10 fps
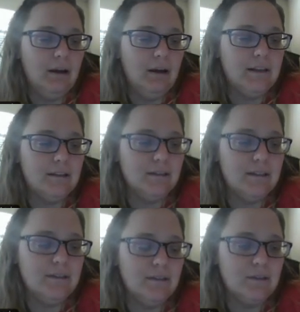All right, so
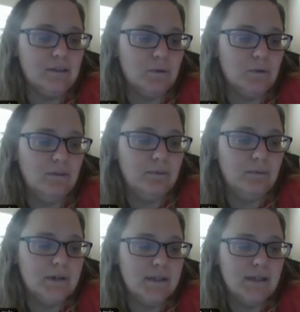let's do the
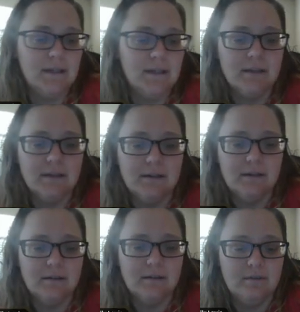12%
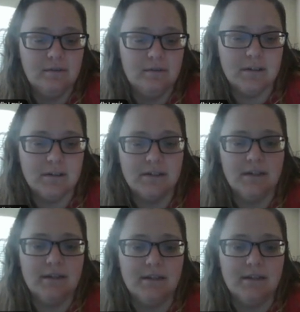
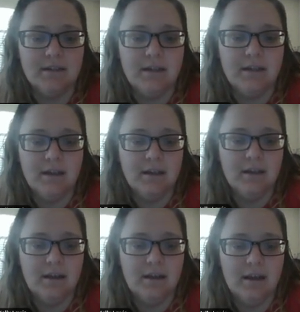versus
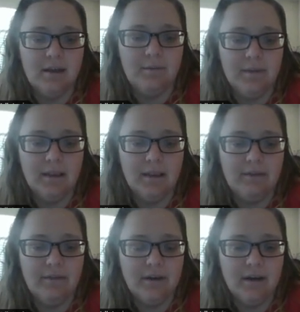the
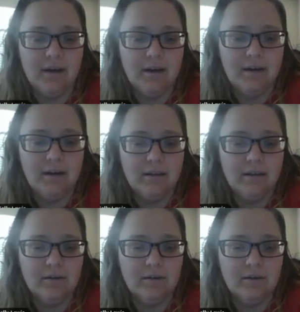1193%.